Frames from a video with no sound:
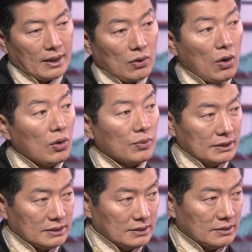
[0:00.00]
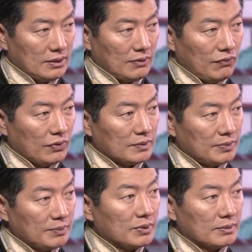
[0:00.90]
Congress for the
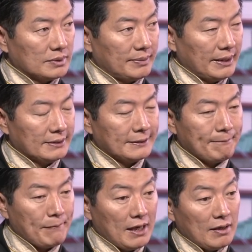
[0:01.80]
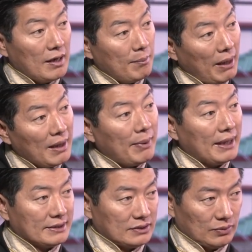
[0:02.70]
people of Tibet, and a
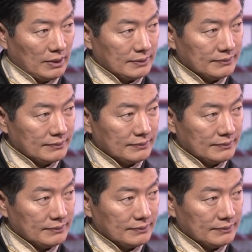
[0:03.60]
bipartisan one.